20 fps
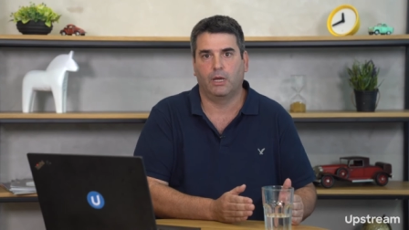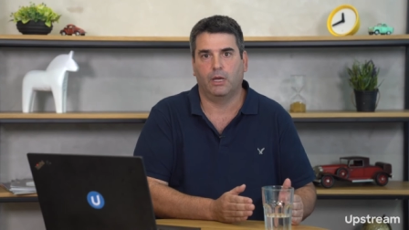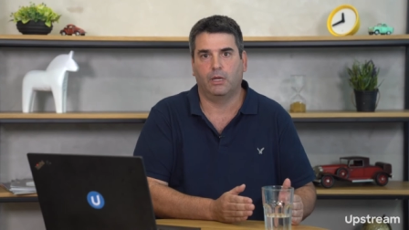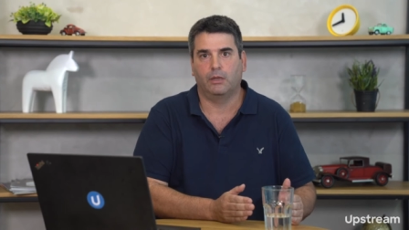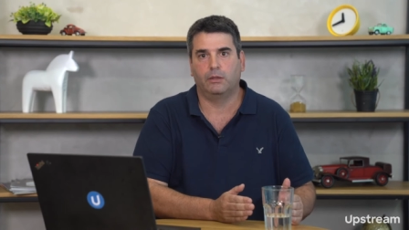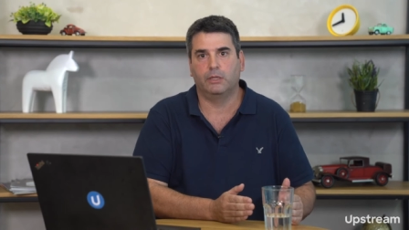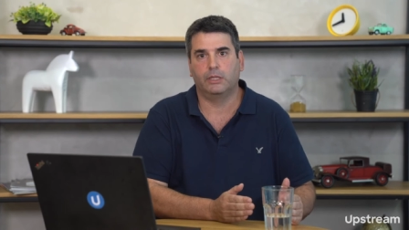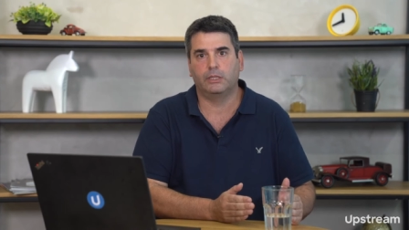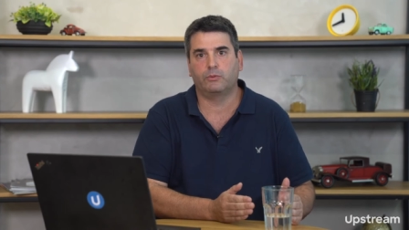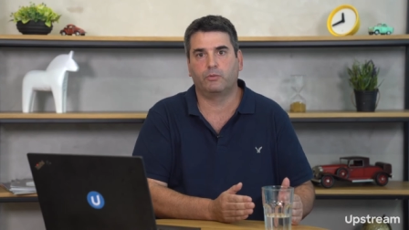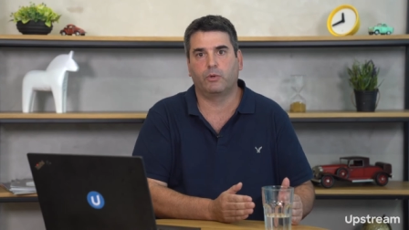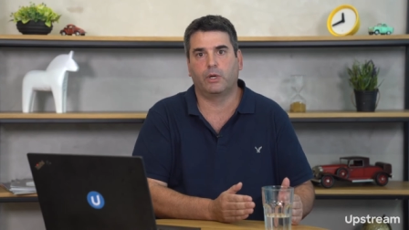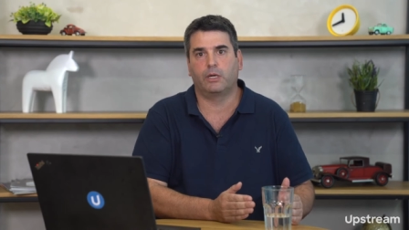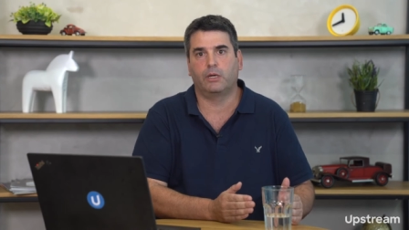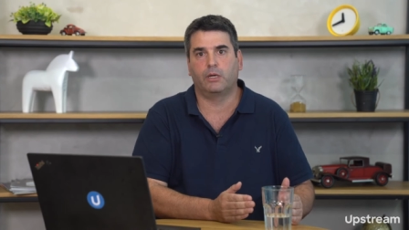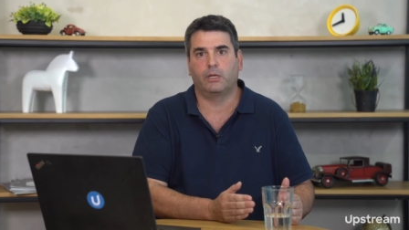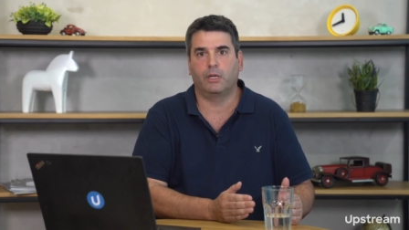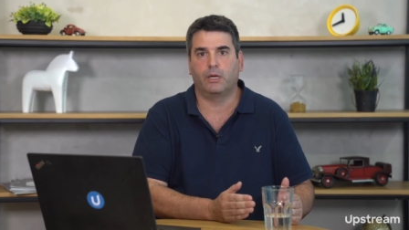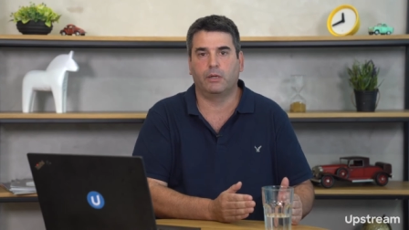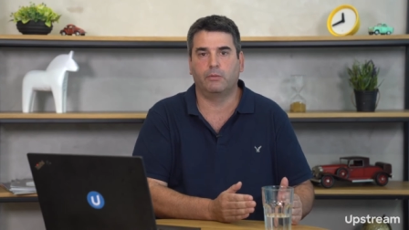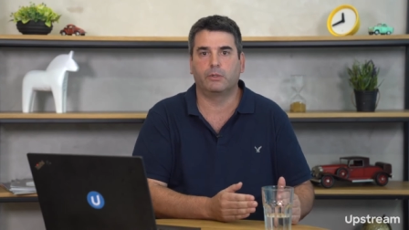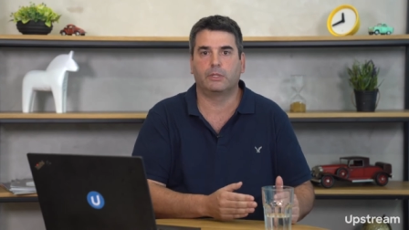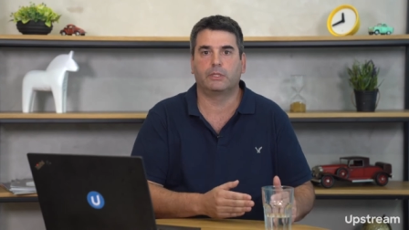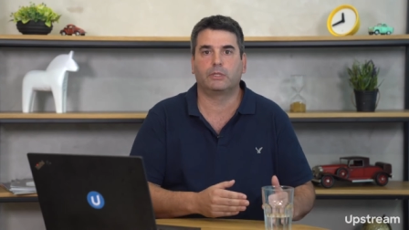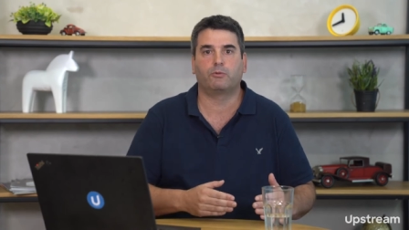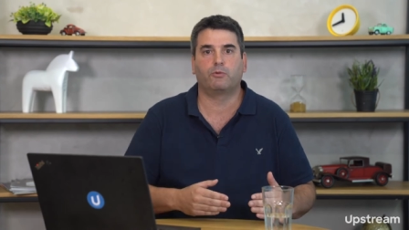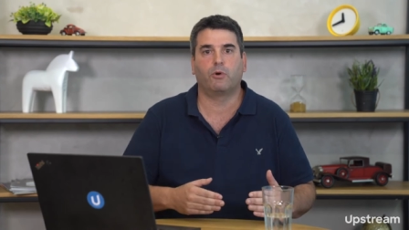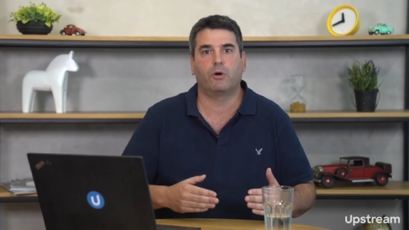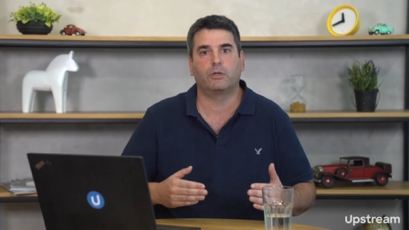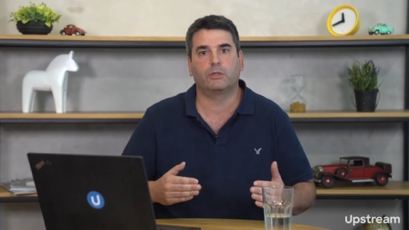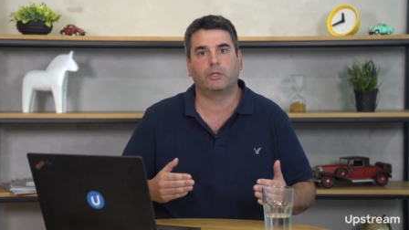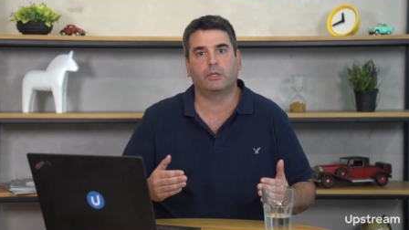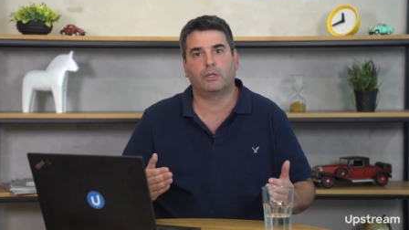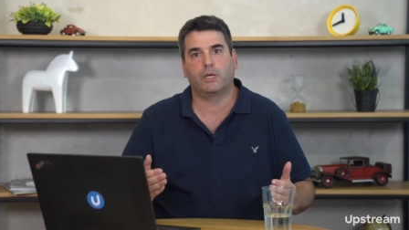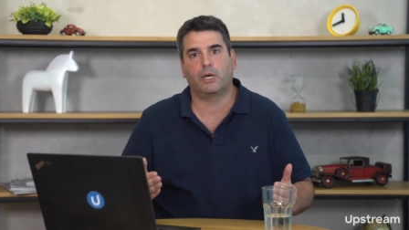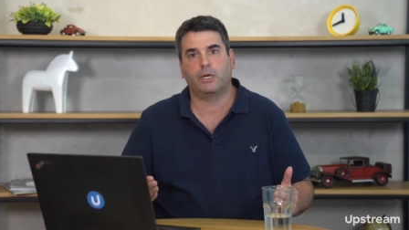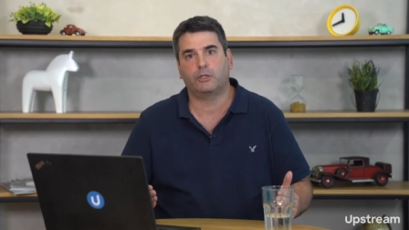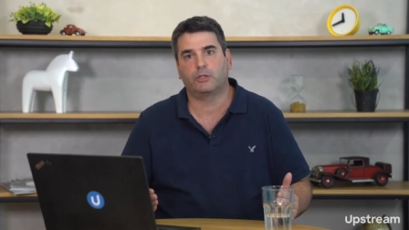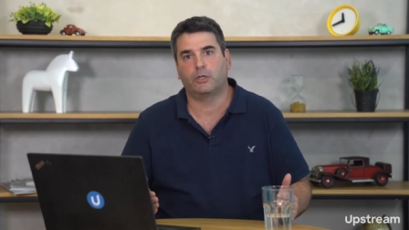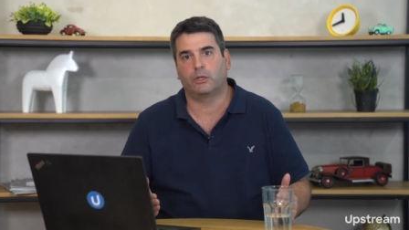and this way enables strong
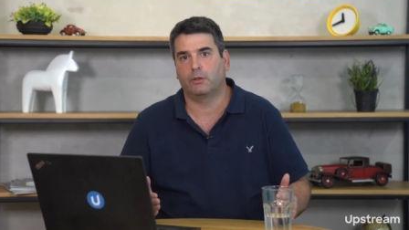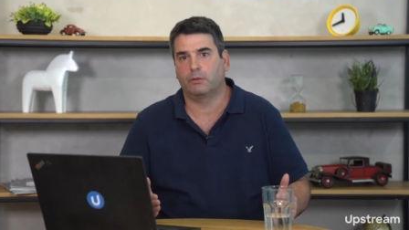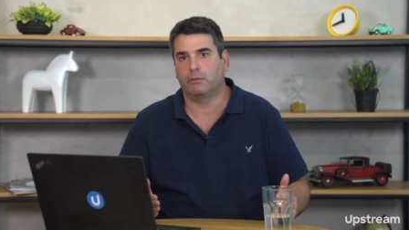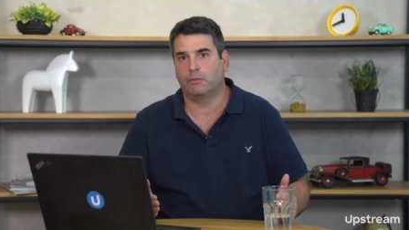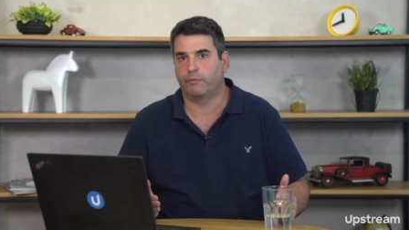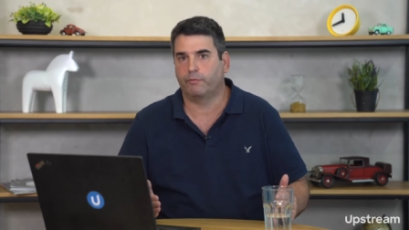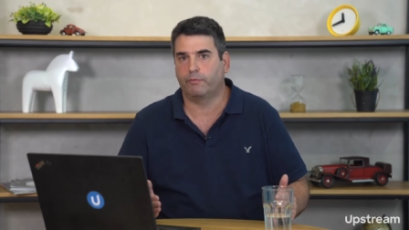detection